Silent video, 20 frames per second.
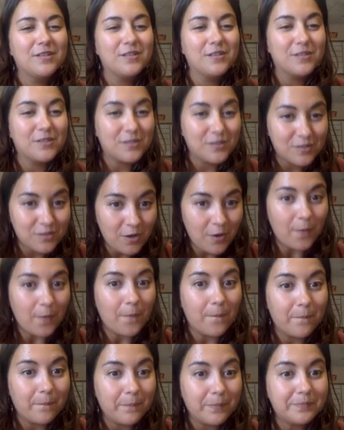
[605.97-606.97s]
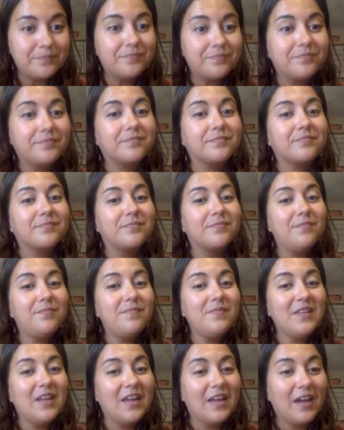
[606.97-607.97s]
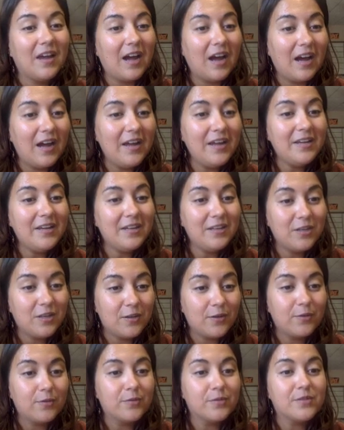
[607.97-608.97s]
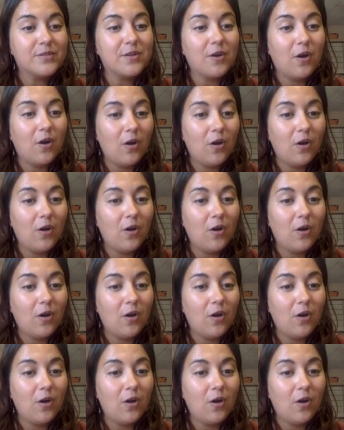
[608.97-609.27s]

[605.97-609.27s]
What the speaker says: So I can use